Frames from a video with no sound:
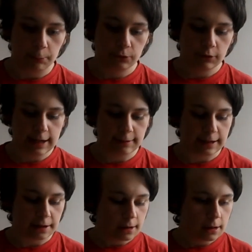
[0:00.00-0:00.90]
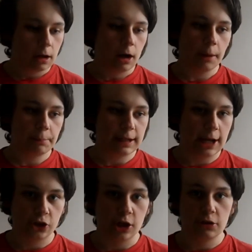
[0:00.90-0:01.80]
helps. Anyway, I've been
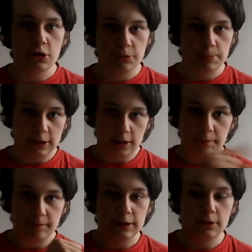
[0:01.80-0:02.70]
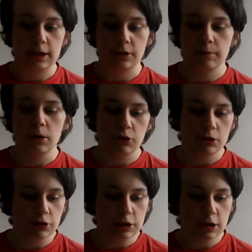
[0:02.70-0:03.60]
Nasha. This has been another video on Nasha
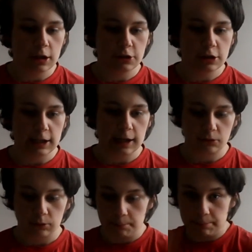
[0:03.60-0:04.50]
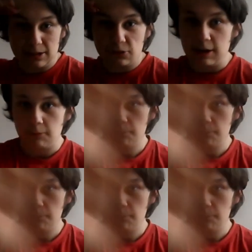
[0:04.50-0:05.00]
Vlogs. I'll see you guys in the next one. Peace